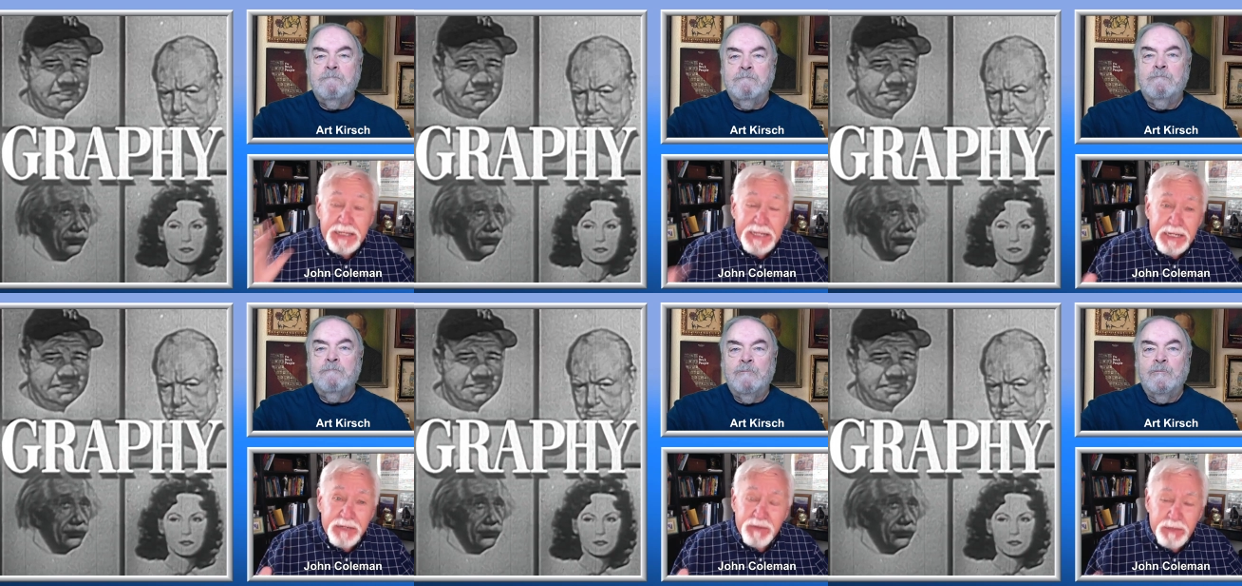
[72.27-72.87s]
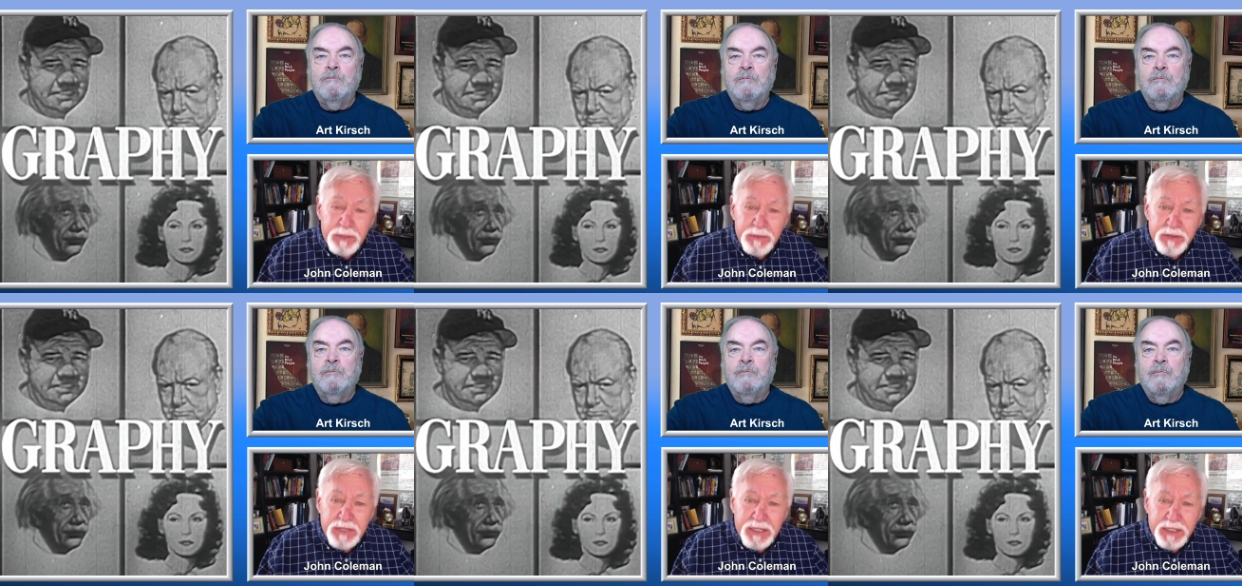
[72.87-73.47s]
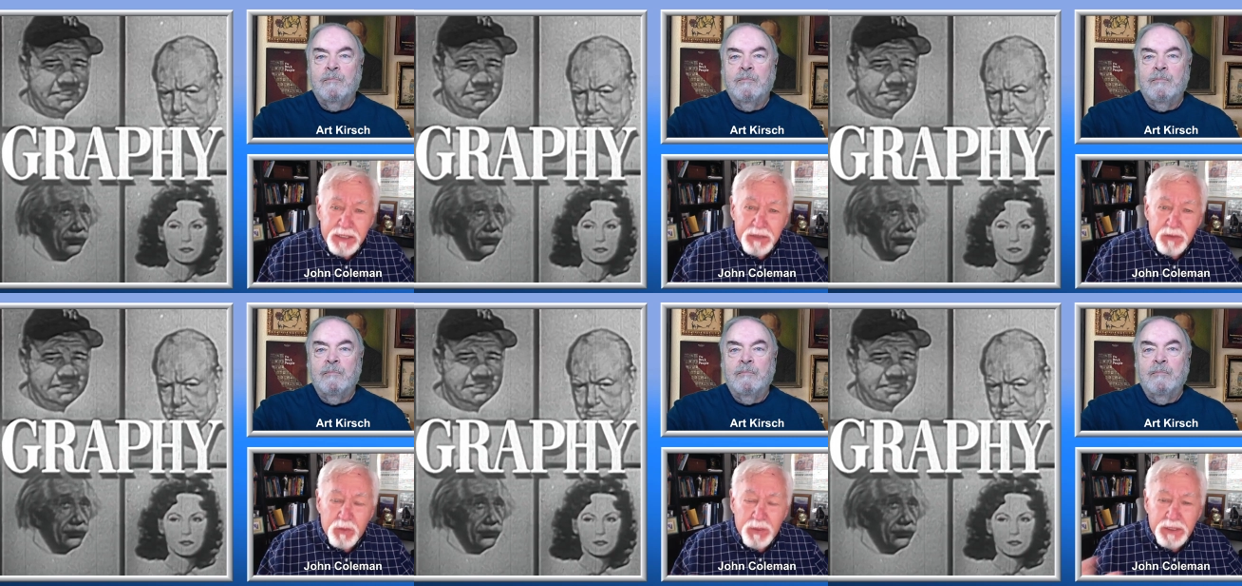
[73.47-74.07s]
Speaker 1: And then, if I'm not
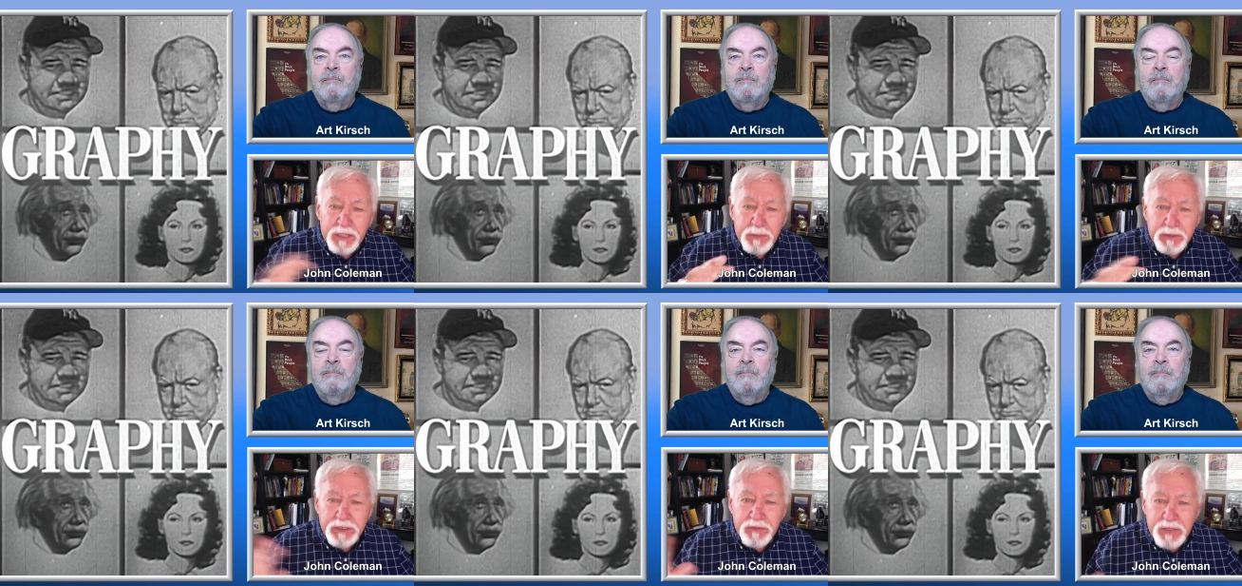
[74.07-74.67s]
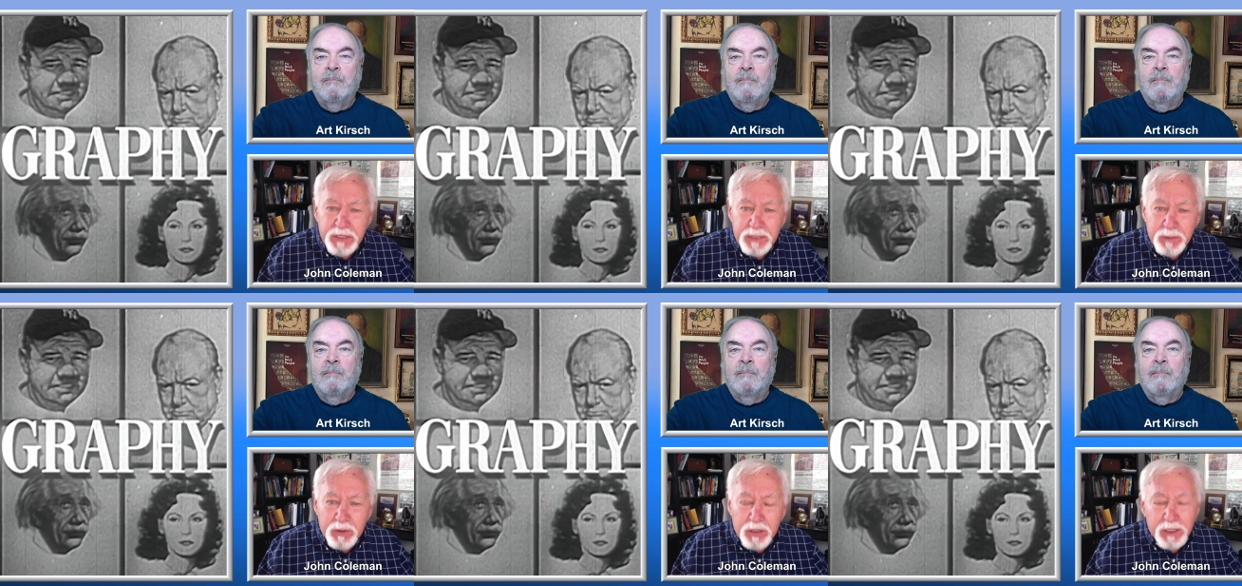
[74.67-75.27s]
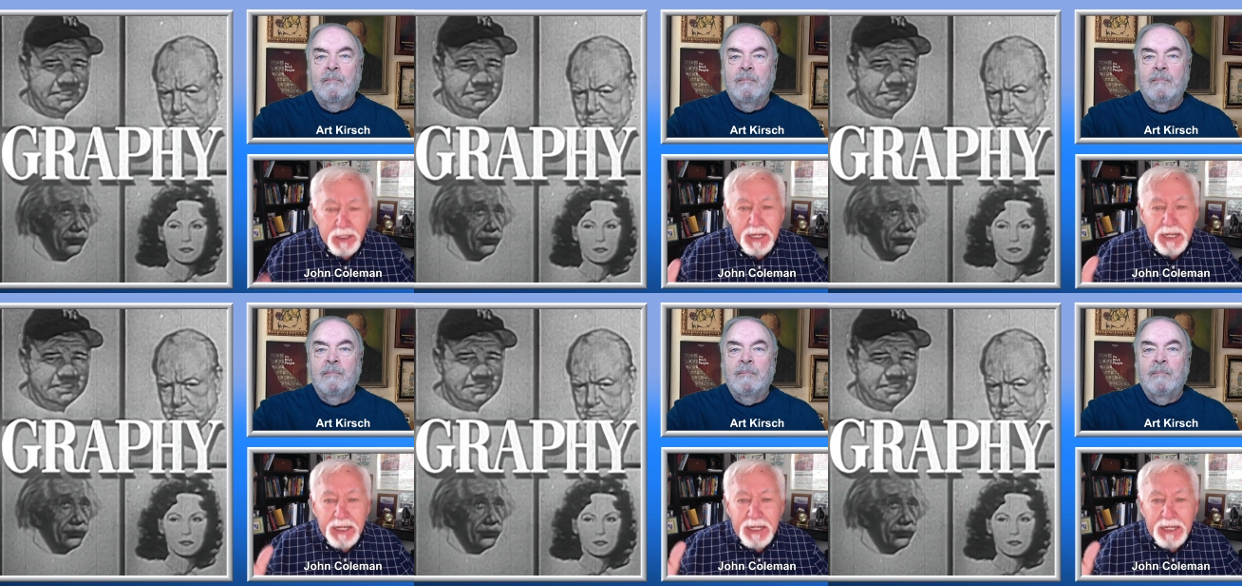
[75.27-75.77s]
mistaken, when cable TV came along,